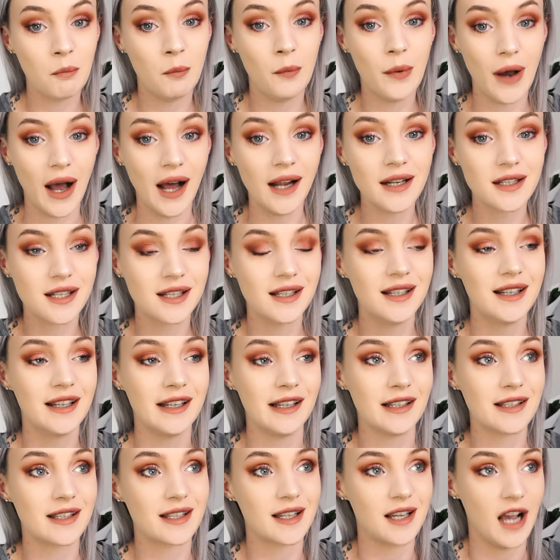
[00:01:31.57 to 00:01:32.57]
but
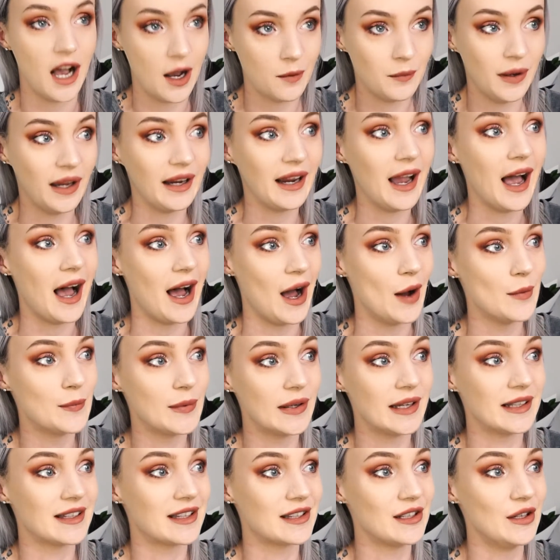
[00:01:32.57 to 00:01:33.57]
it's coming
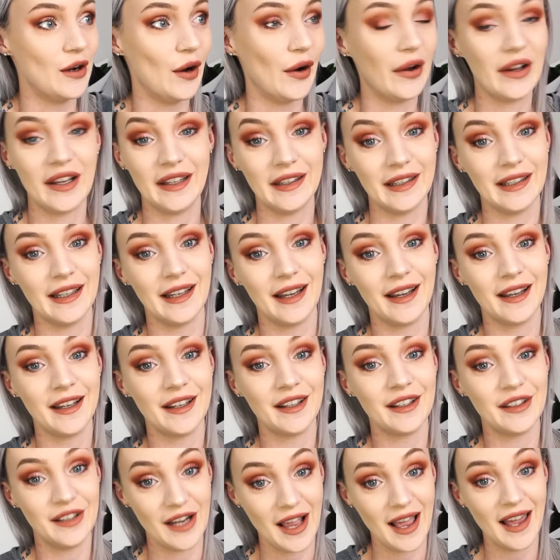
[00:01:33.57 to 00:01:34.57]
up. It's not here
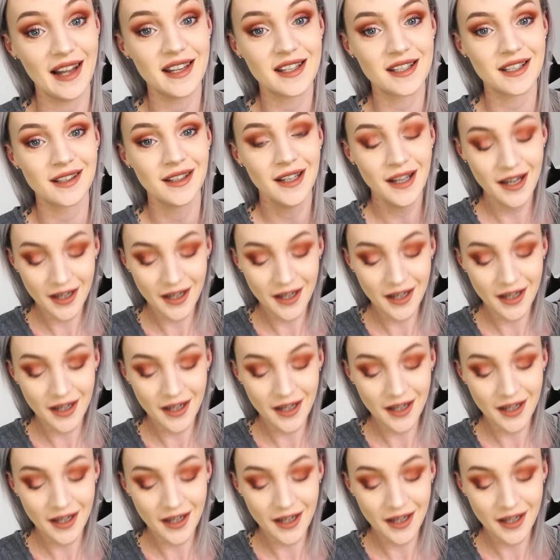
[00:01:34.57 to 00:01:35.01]
yet.